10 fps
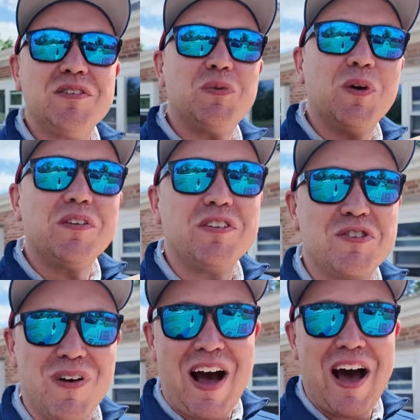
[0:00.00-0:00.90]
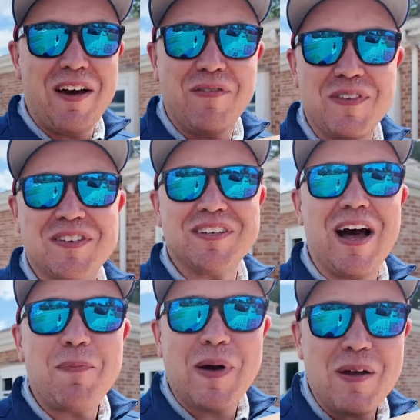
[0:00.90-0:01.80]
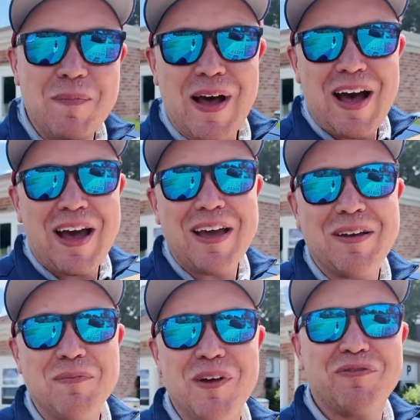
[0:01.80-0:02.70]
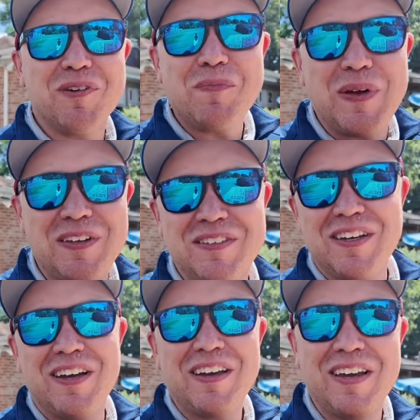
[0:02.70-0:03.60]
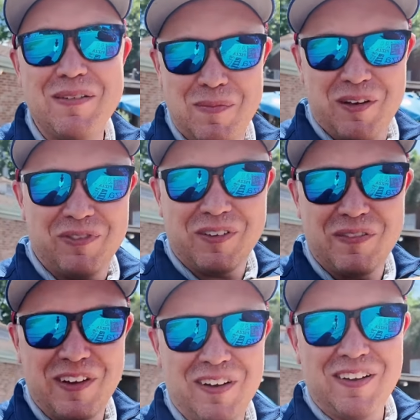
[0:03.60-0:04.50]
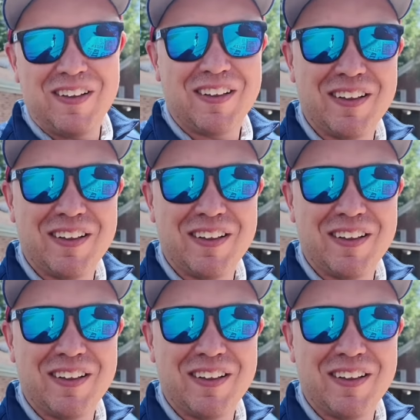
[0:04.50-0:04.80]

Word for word: is worth a drive. Stop on by Mifflin Pizza in Mifflinville.